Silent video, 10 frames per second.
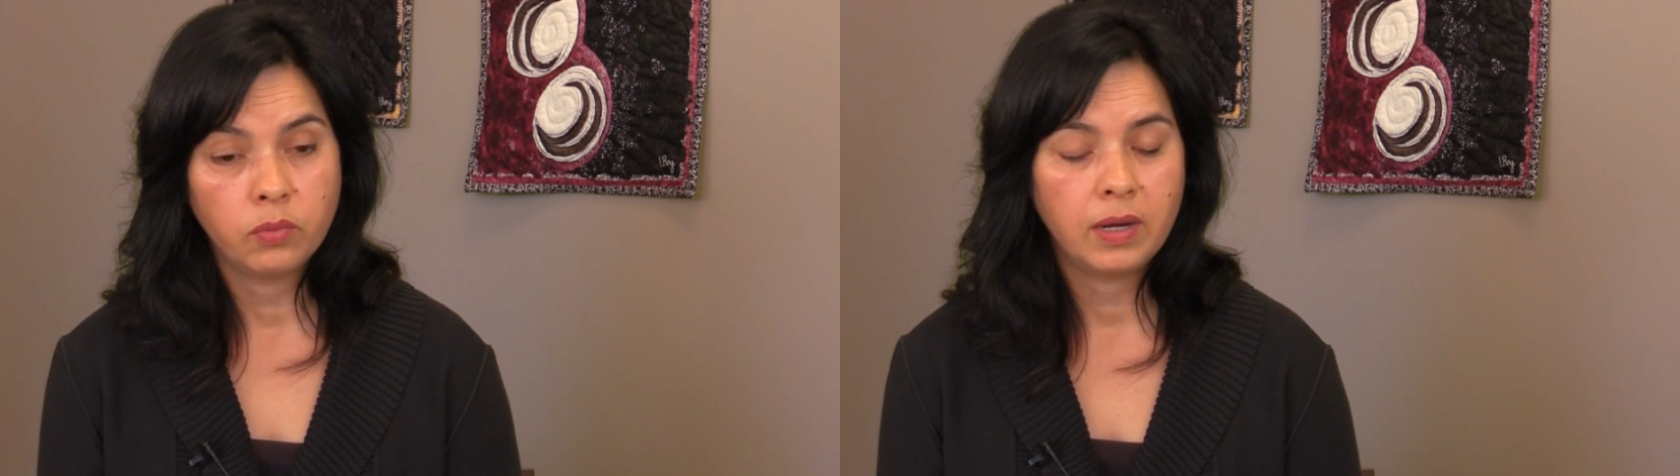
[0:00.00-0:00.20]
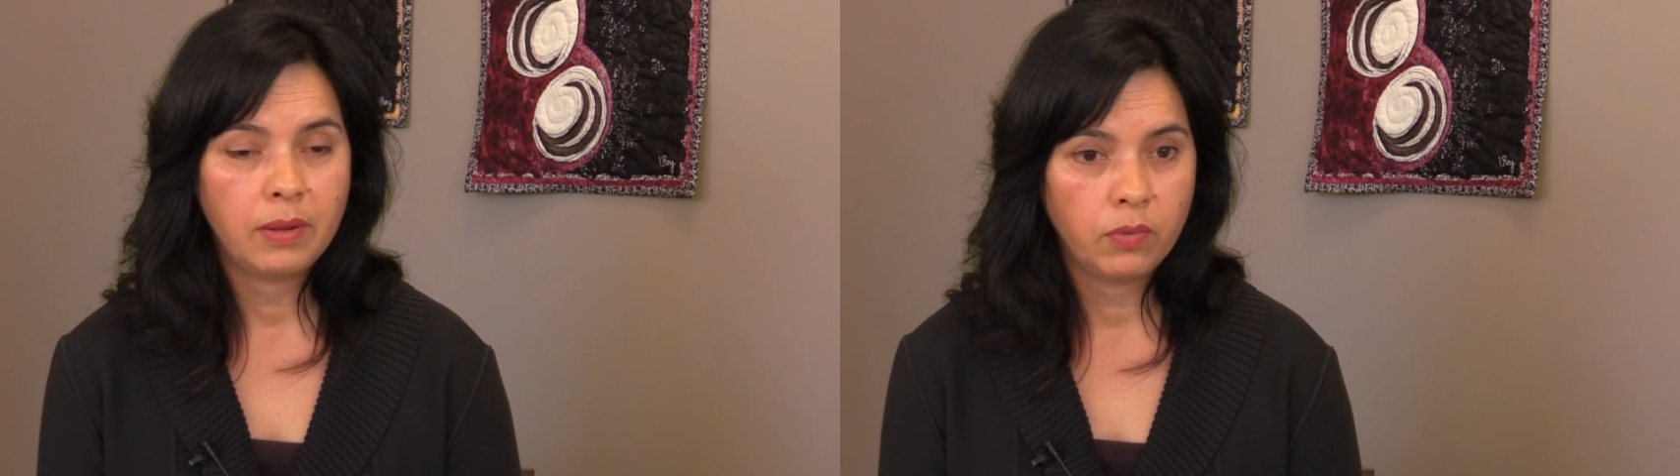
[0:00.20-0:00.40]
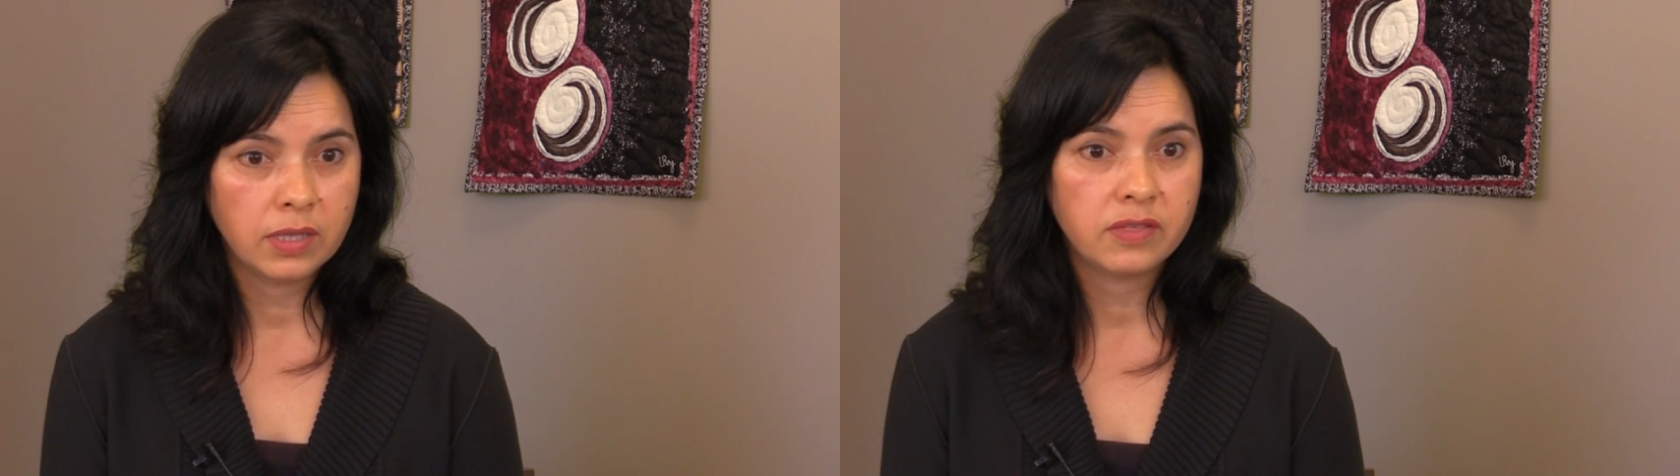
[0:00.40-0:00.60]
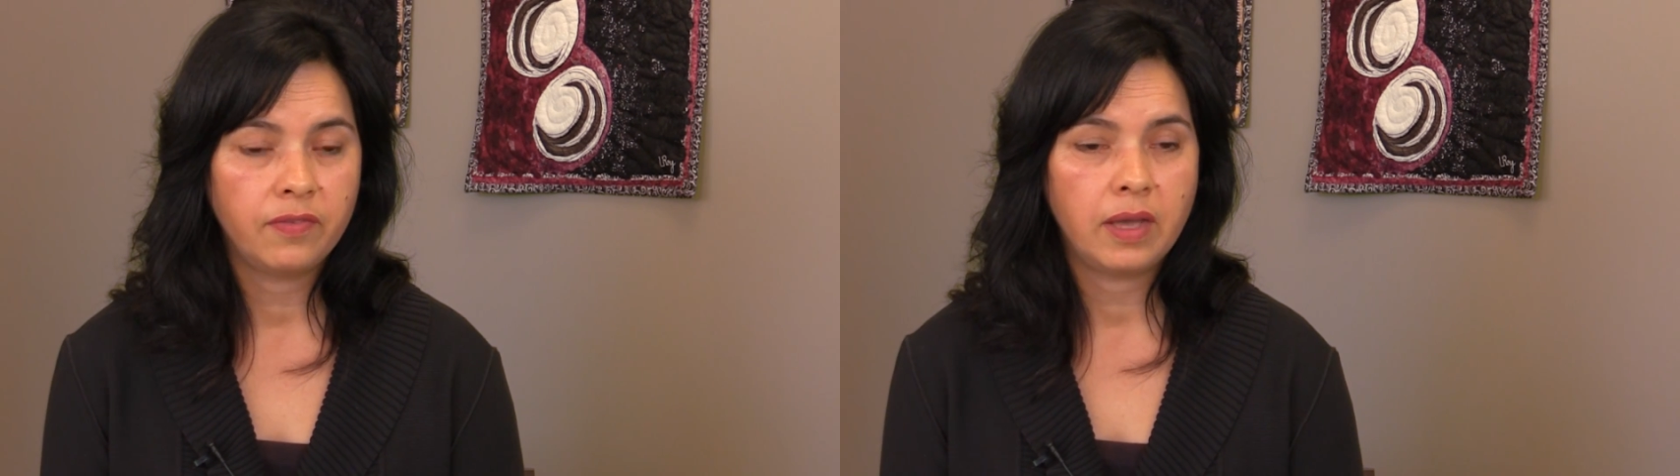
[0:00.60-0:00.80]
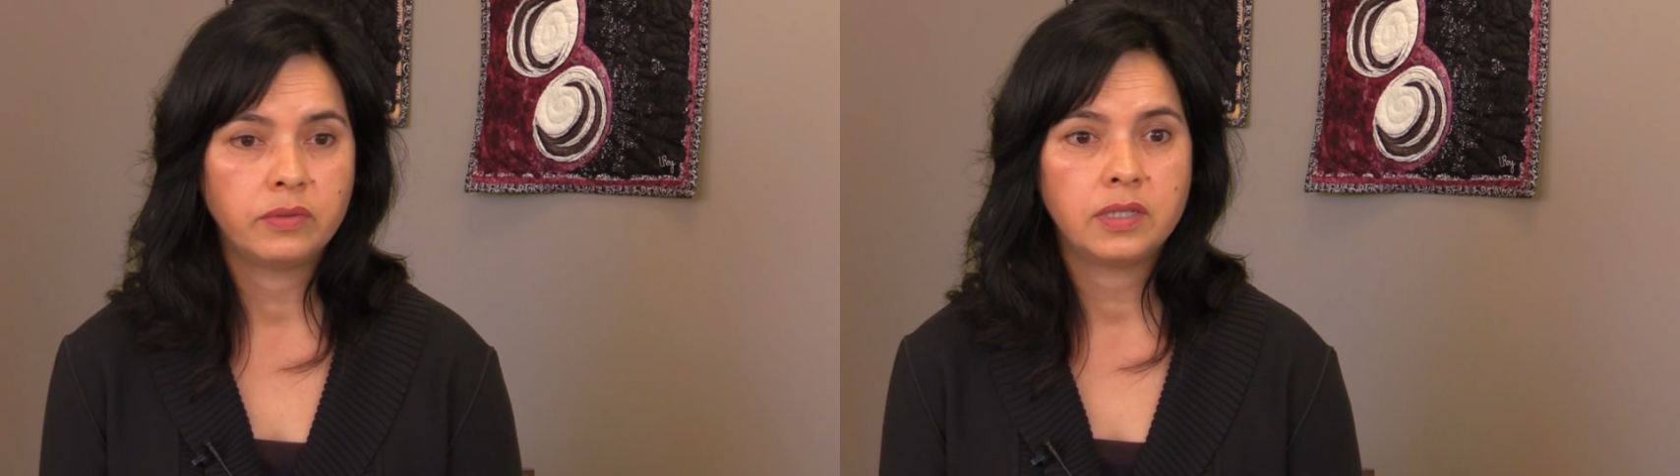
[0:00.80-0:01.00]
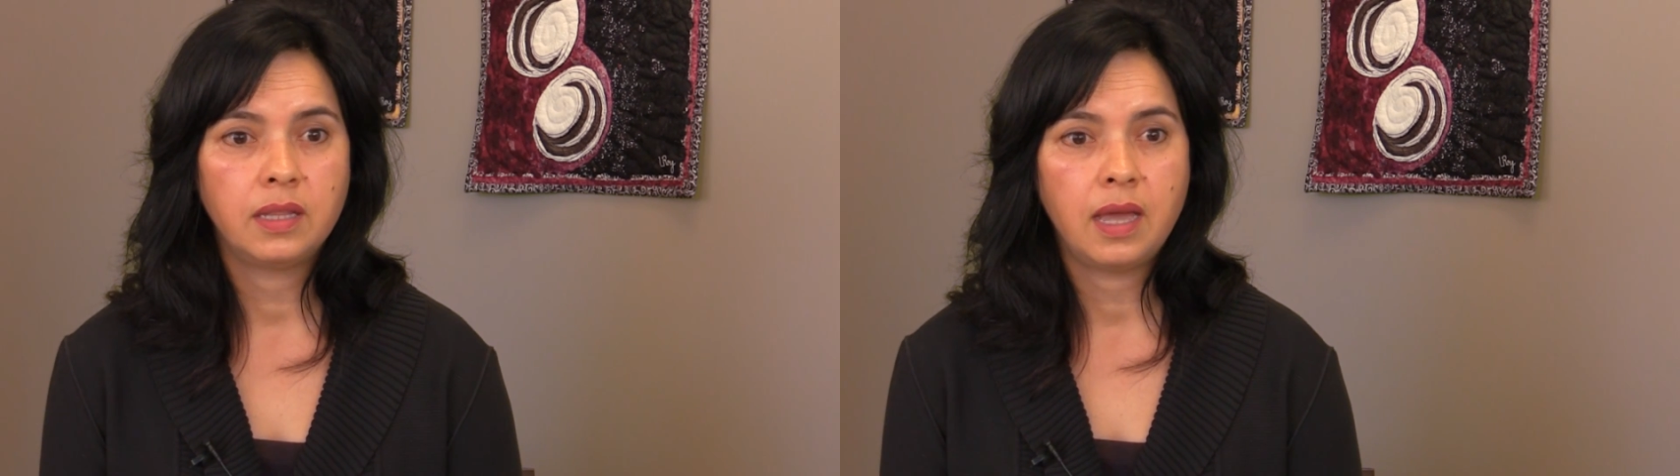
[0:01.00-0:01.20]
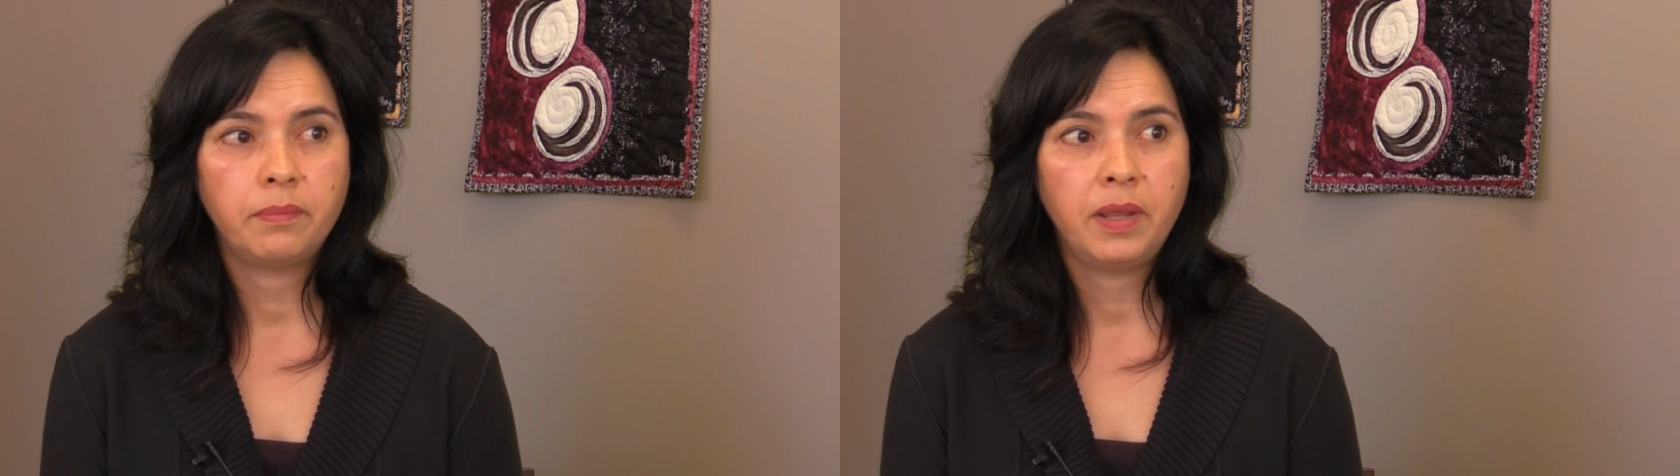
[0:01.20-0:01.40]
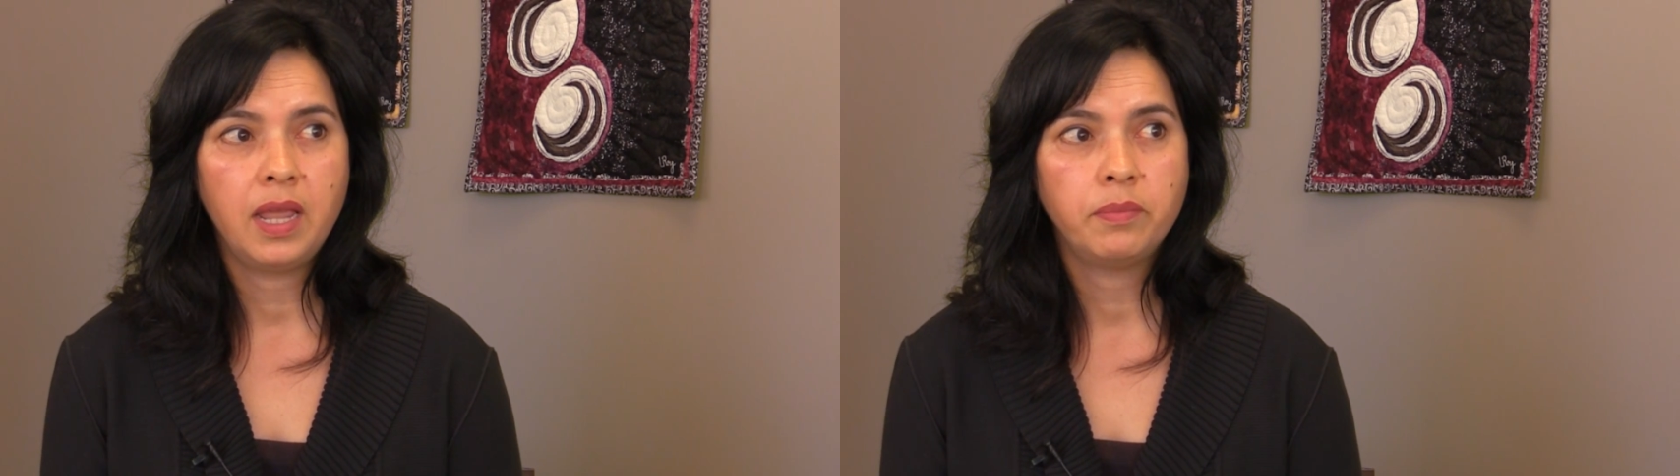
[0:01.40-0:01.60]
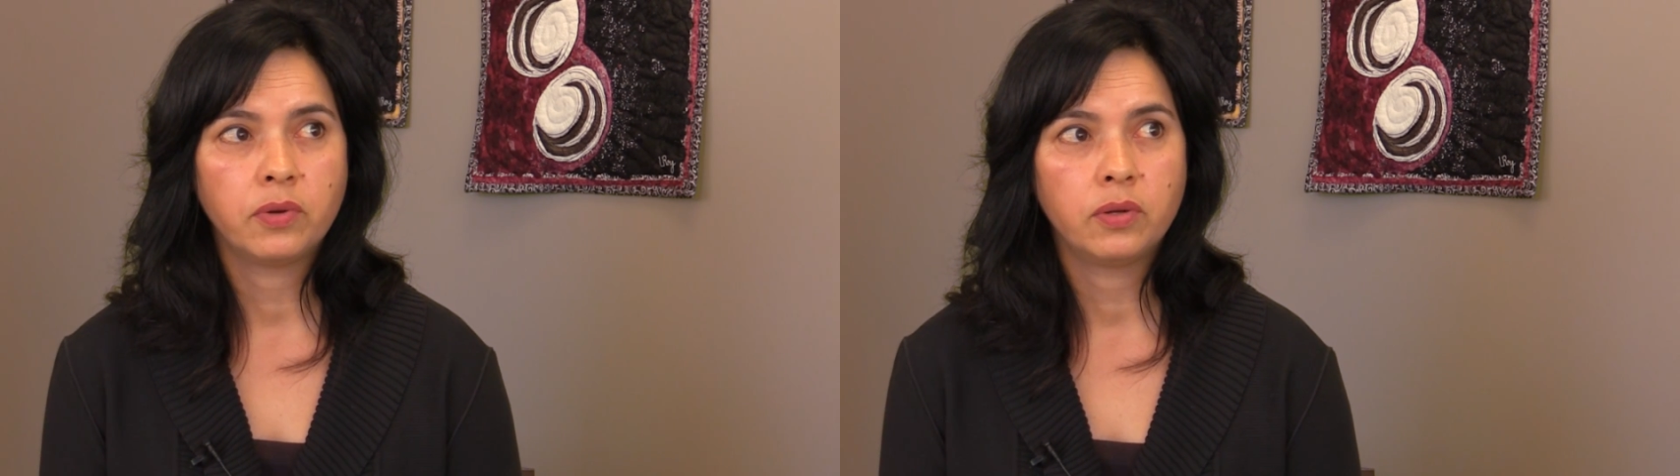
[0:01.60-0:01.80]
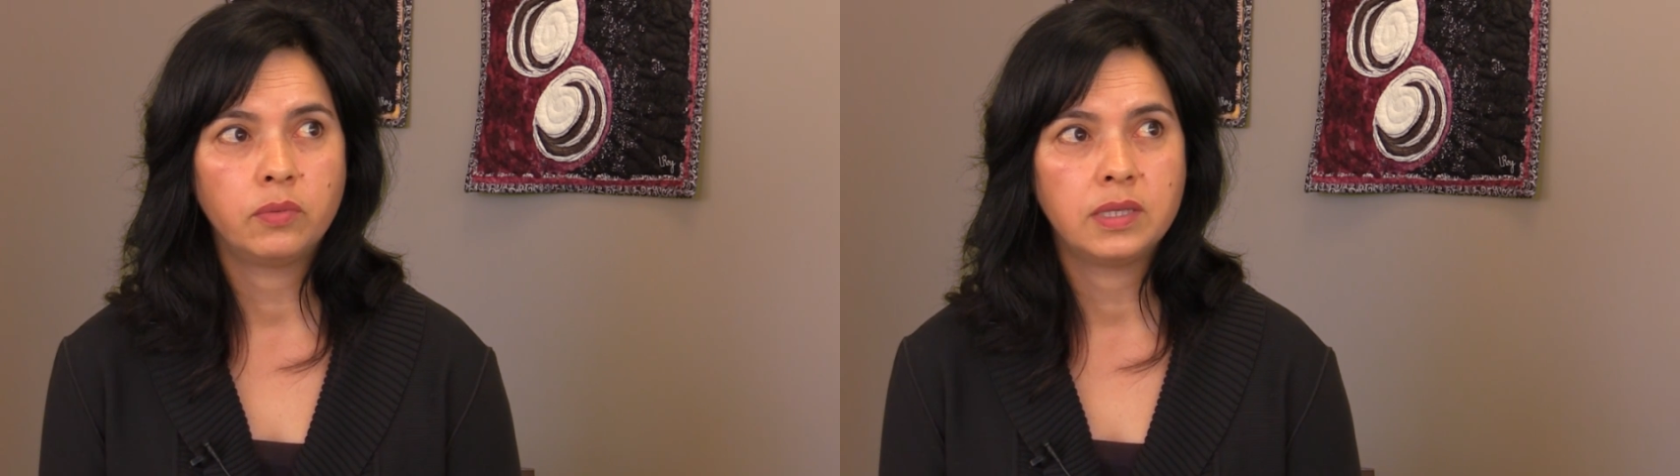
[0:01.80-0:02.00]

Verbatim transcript: or what was found in that paper,